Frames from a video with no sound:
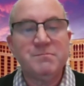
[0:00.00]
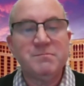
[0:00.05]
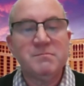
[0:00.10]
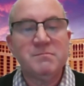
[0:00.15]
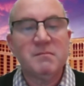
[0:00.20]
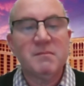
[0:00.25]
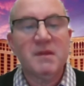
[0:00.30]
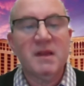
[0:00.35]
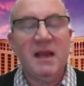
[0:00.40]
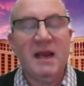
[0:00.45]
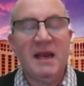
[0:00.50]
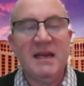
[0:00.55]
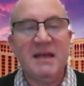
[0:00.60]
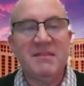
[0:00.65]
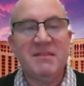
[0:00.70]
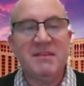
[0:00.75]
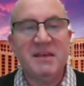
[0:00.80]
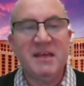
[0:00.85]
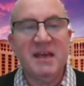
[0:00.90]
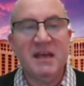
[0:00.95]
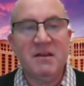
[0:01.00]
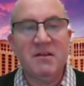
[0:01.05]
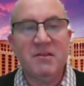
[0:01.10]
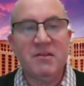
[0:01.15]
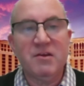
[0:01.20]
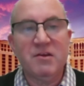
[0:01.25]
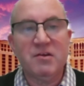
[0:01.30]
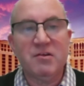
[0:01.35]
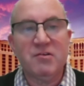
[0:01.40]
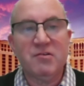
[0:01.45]
Mm-hmm. And at the end of
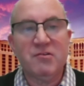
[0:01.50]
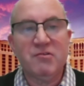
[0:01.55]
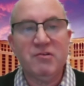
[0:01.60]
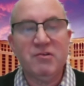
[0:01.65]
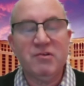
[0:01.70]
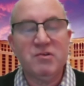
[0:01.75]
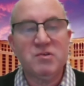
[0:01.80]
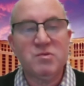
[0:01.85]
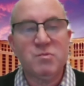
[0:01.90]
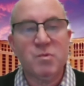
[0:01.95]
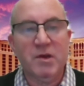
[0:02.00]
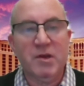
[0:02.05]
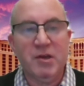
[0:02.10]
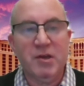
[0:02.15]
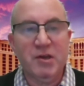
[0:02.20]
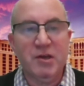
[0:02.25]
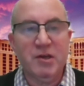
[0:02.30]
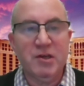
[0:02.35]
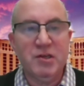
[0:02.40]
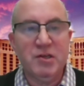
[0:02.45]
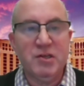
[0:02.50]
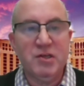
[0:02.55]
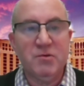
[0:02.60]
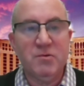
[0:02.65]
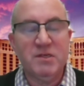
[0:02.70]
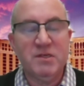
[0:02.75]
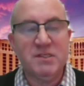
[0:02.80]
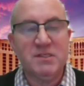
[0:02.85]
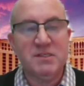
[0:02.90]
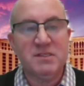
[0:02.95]
the cruise, what you're going to
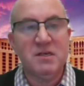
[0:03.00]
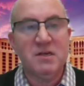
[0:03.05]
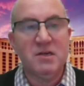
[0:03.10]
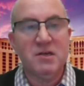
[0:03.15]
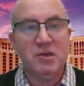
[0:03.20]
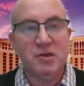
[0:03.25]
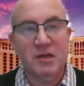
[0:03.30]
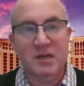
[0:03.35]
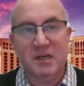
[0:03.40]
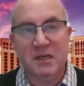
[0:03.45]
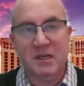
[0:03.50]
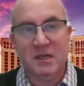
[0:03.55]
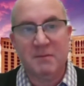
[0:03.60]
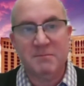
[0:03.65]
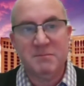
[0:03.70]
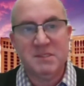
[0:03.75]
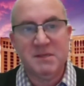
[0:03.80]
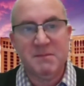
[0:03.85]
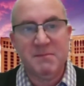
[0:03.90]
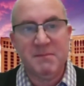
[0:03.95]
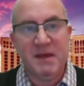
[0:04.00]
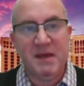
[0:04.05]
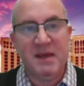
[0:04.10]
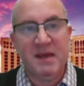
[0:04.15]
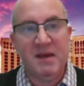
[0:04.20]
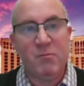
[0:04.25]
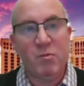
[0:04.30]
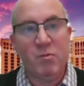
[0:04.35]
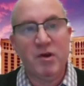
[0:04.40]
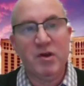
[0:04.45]
do is you're going to come to
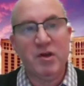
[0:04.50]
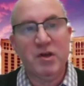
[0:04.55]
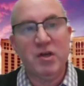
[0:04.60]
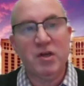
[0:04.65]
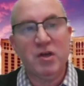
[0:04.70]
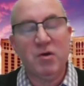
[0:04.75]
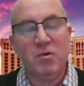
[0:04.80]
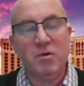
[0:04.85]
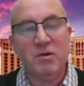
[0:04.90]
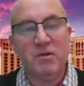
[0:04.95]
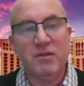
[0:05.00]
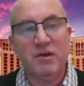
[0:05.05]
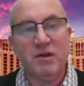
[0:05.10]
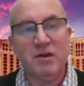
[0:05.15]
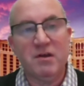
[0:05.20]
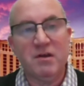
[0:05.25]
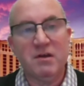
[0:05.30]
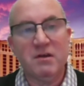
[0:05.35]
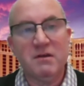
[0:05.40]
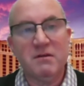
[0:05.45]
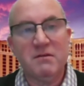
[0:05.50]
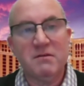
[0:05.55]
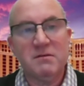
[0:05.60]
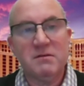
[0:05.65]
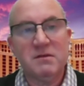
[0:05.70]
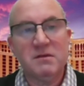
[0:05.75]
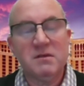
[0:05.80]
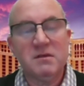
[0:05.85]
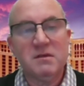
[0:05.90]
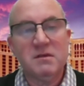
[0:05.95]
me and we're going to go to the
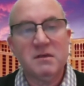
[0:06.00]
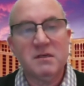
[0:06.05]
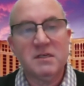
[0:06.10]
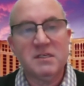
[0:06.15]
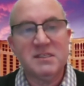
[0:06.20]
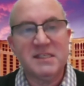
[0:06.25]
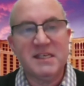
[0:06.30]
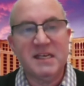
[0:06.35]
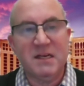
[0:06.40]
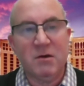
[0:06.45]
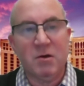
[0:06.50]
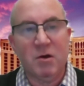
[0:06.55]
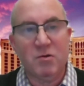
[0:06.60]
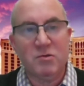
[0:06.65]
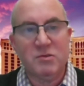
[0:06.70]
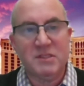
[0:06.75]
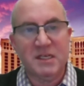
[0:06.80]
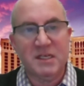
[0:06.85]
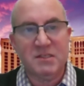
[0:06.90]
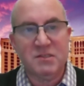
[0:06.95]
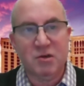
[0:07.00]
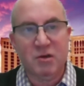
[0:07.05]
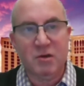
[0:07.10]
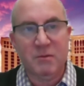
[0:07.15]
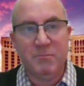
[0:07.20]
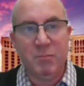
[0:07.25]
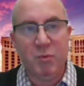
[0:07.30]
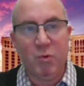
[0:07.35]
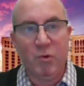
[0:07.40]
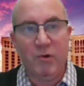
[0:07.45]
casino host that's
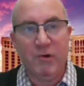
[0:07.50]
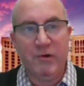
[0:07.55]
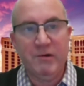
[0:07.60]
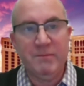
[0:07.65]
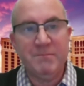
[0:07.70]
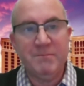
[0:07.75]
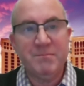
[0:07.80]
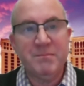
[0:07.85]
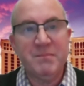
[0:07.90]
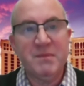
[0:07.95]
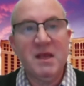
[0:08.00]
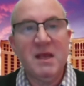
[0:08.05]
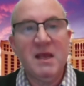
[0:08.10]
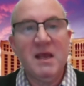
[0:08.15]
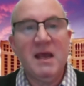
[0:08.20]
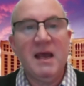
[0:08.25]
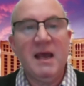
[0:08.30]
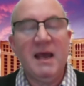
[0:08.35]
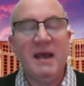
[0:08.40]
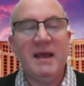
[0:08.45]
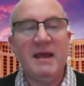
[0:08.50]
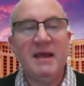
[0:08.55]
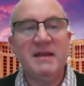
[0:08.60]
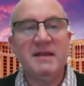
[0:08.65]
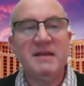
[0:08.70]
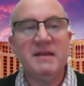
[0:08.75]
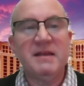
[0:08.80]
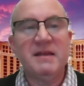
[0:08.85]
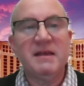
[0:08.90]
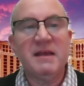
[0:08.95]
on board,
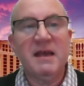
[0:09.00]
and